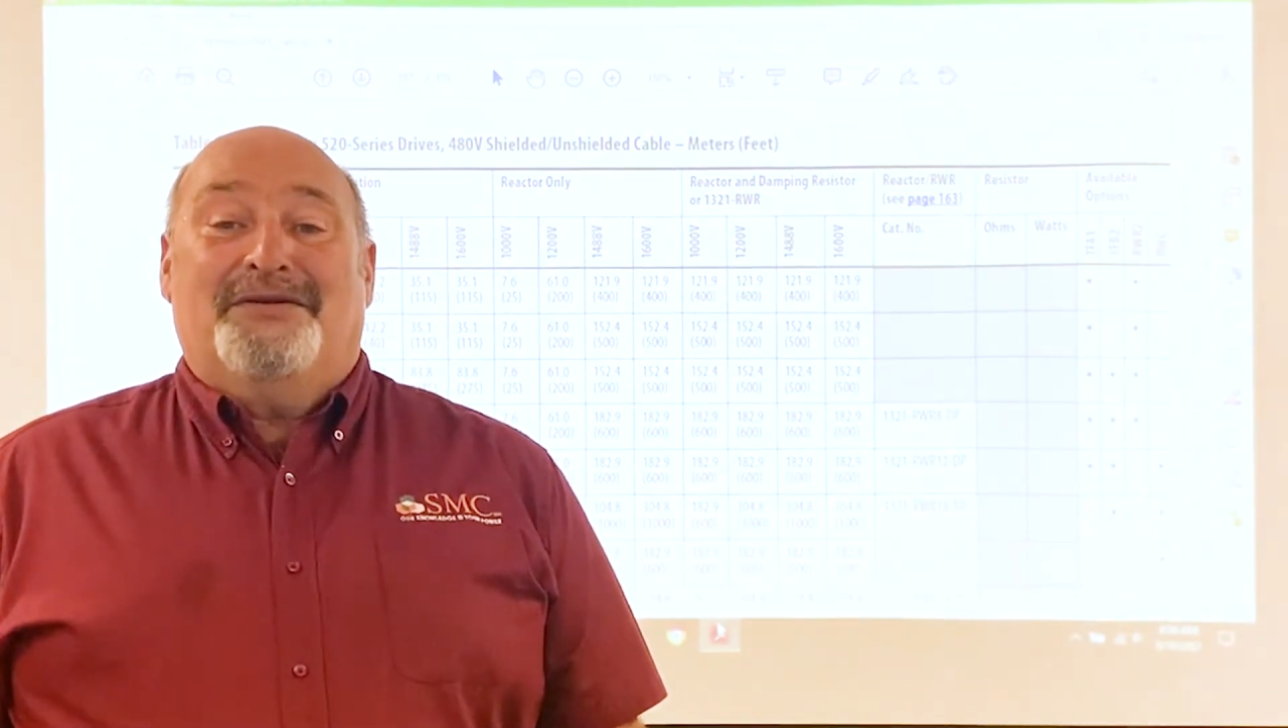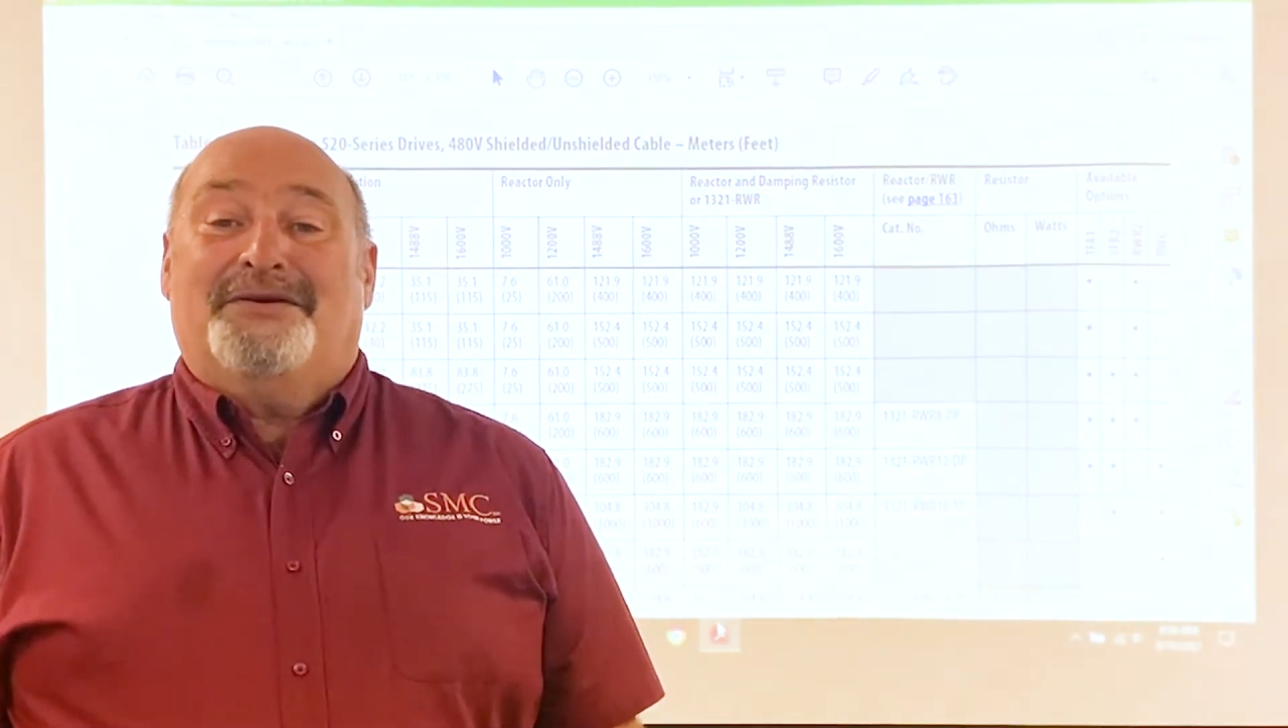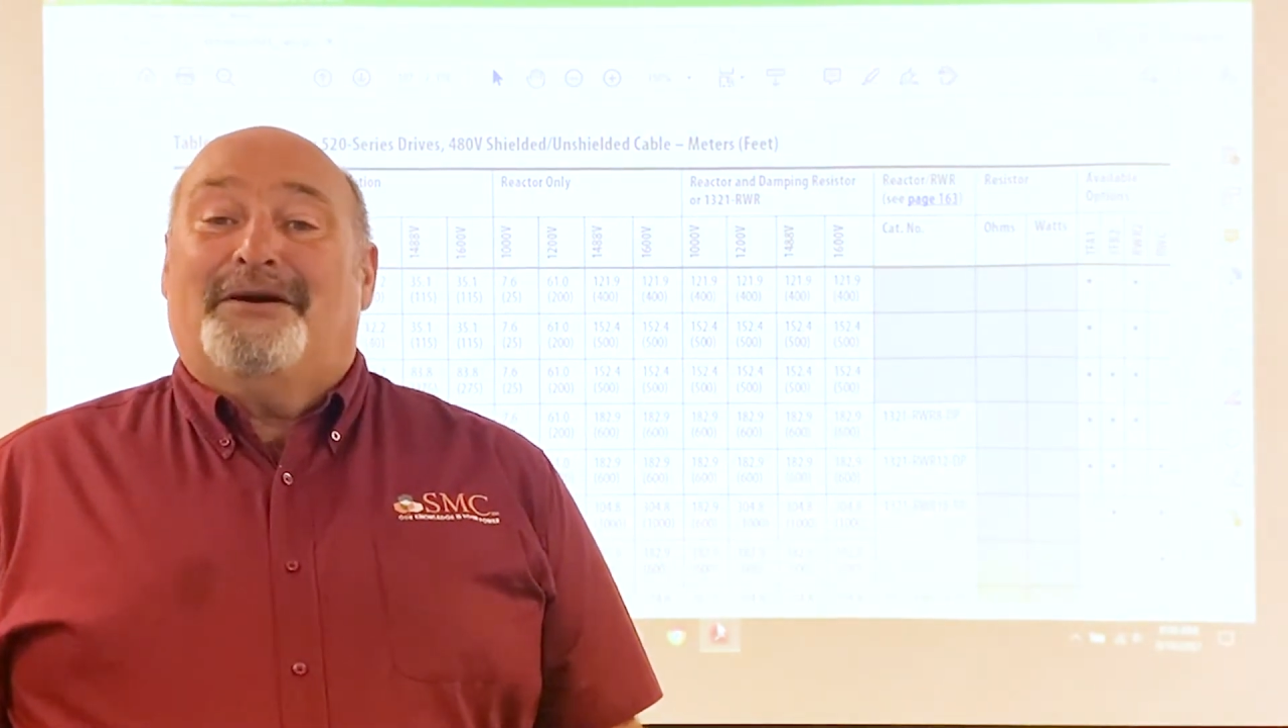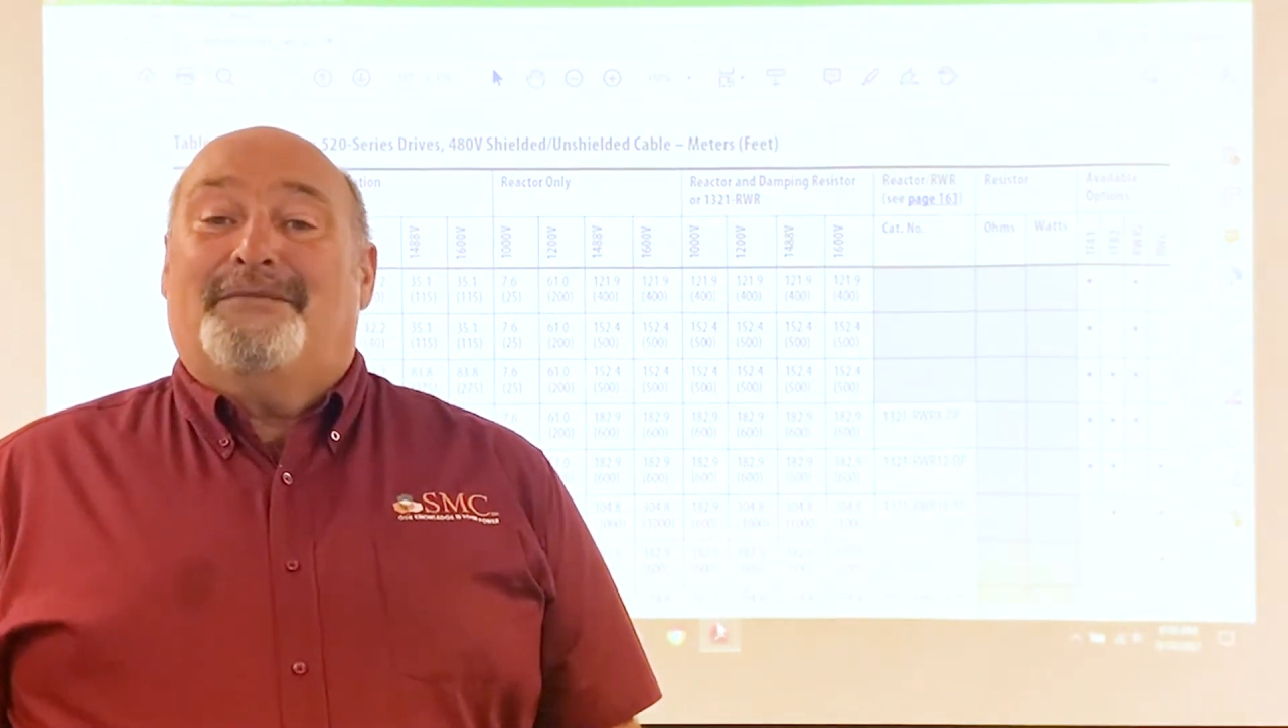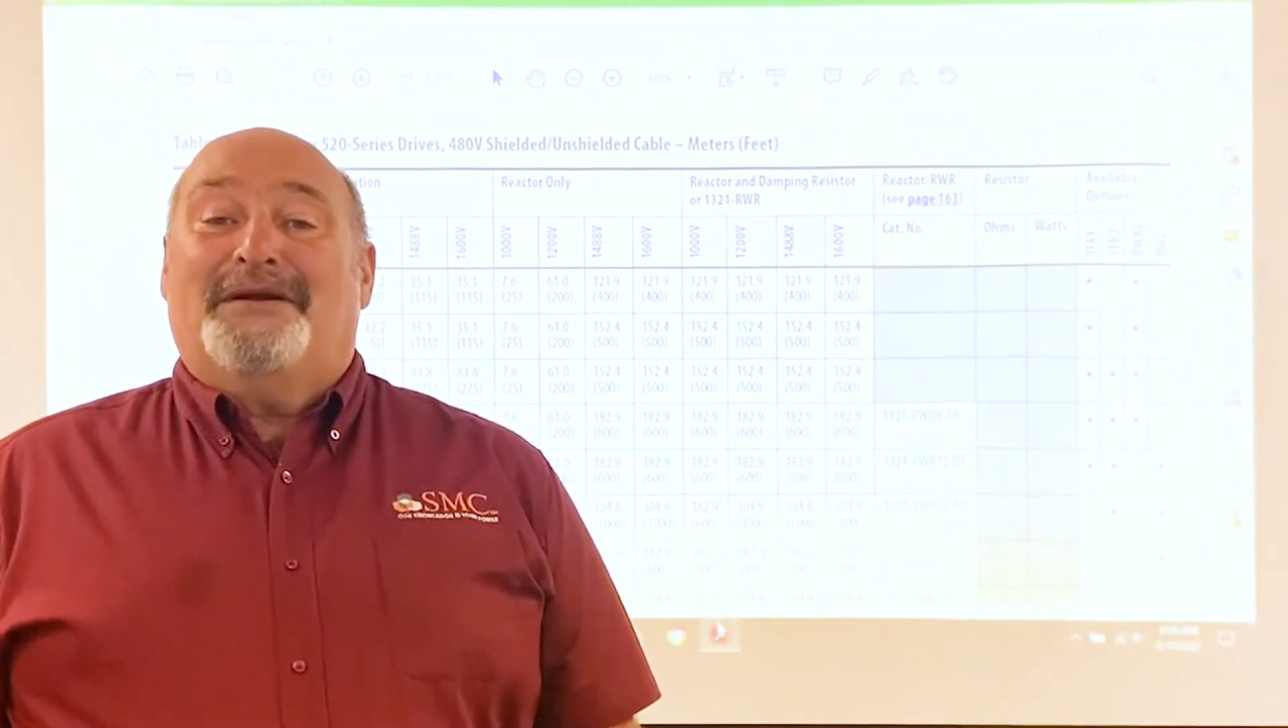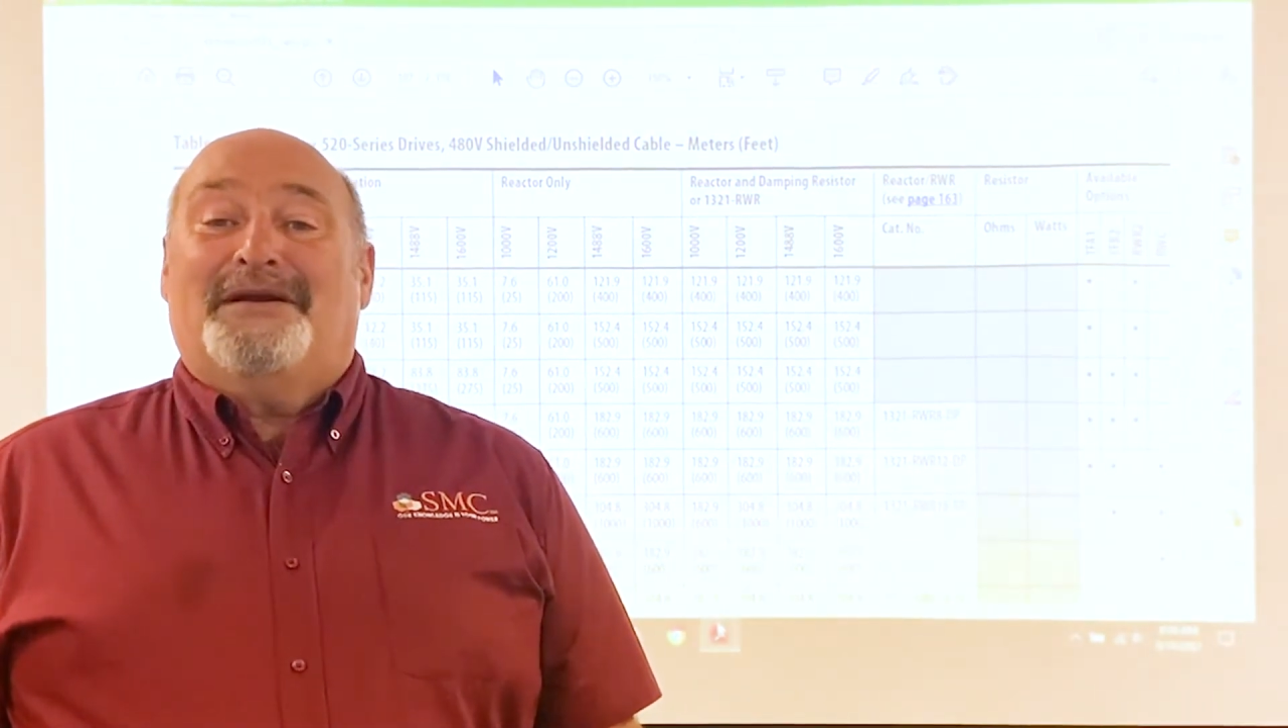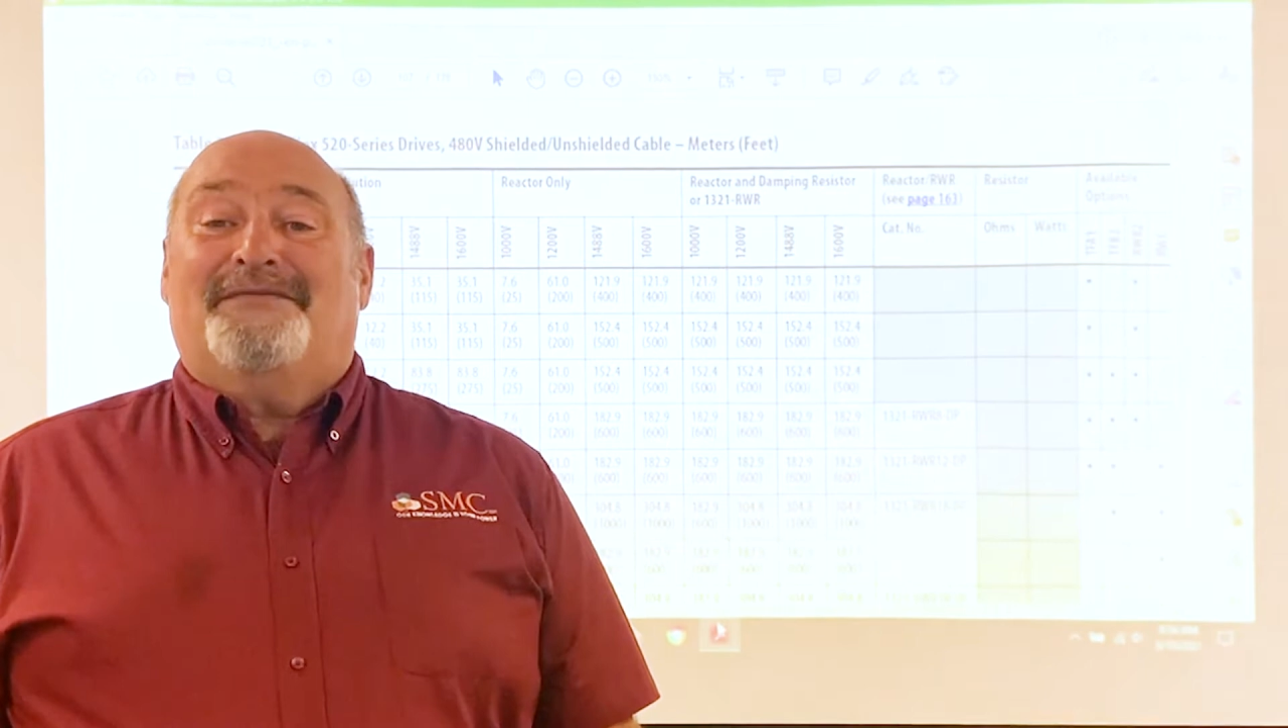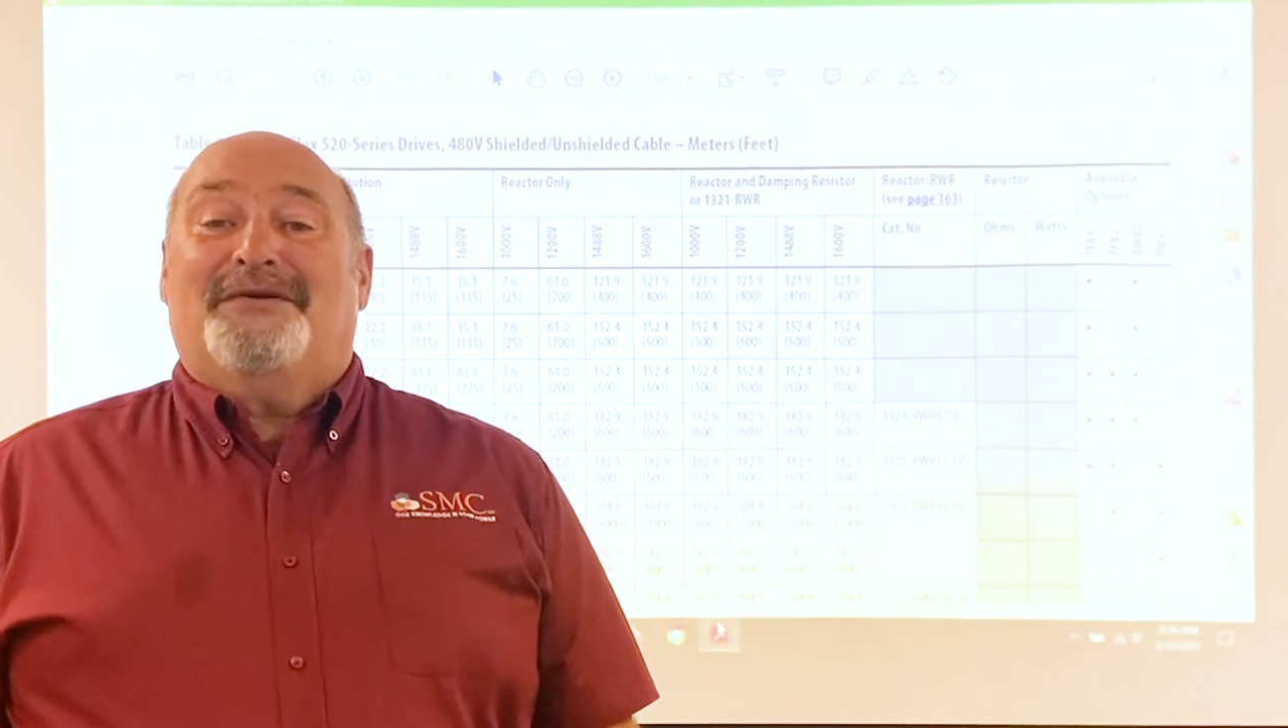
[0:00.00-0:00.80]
determine if